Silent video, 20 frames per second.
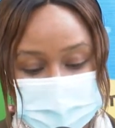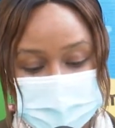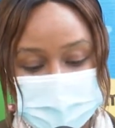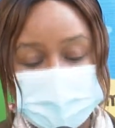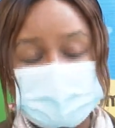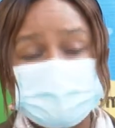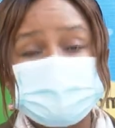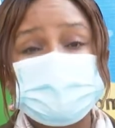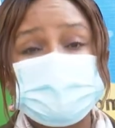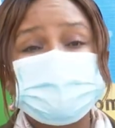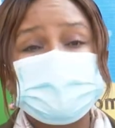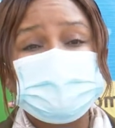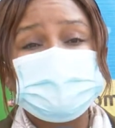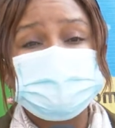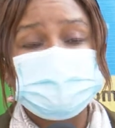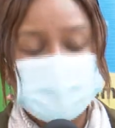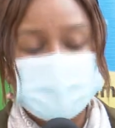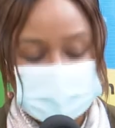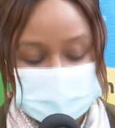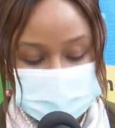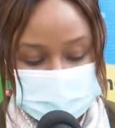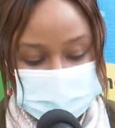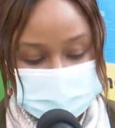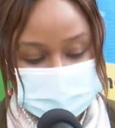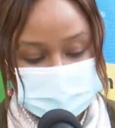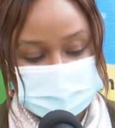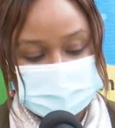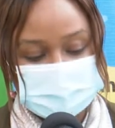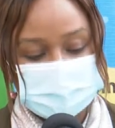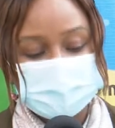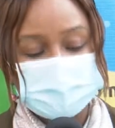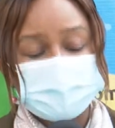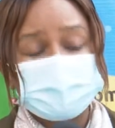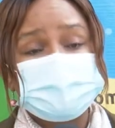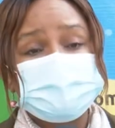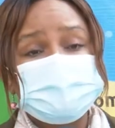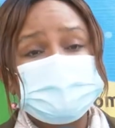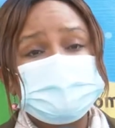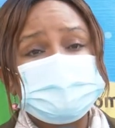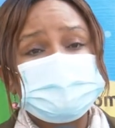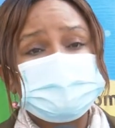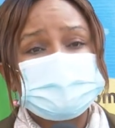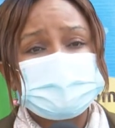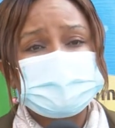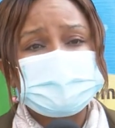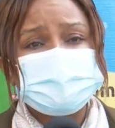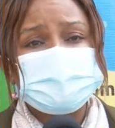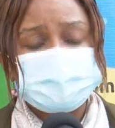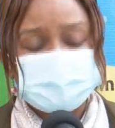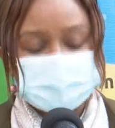of them as male and 68